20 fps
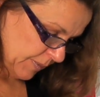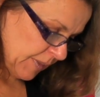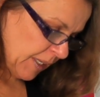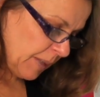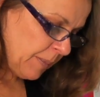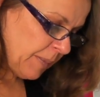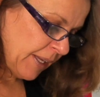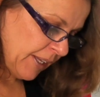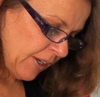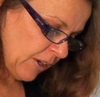
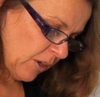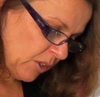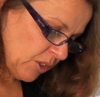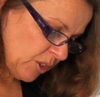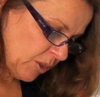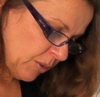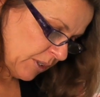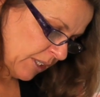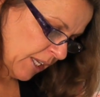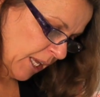Yep, and
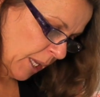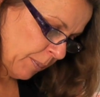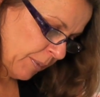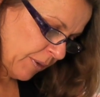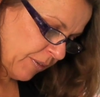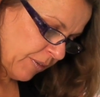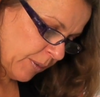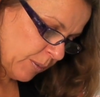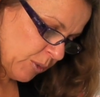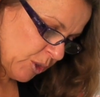also it'll help
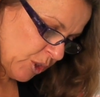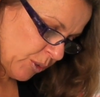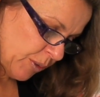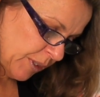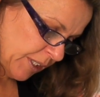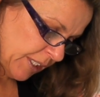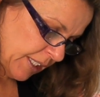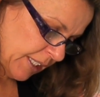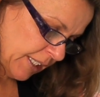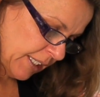it from
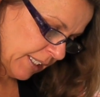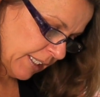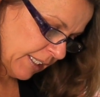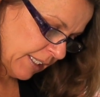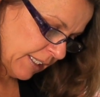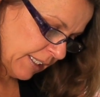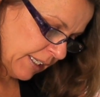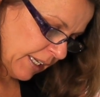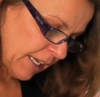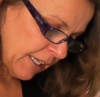
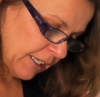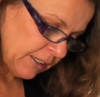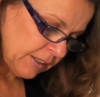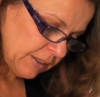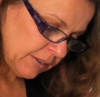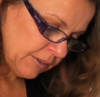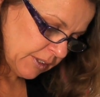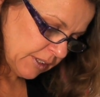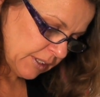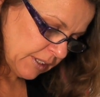shrinking, and
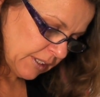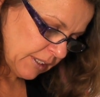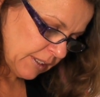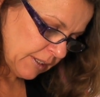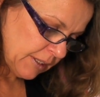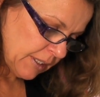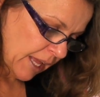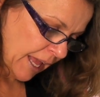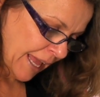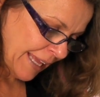
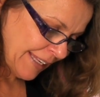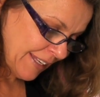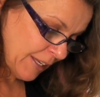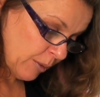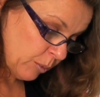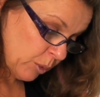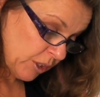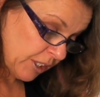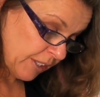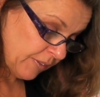
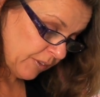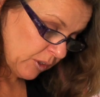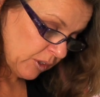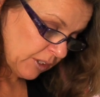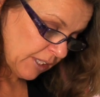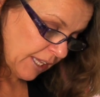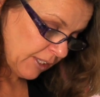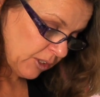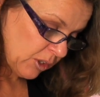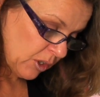it will give you a
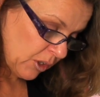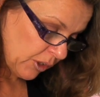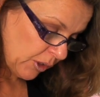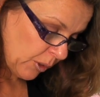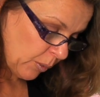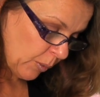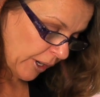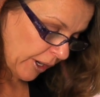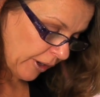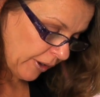lot
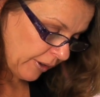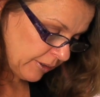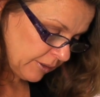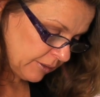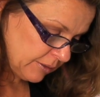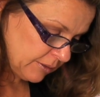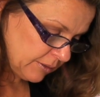longer wear.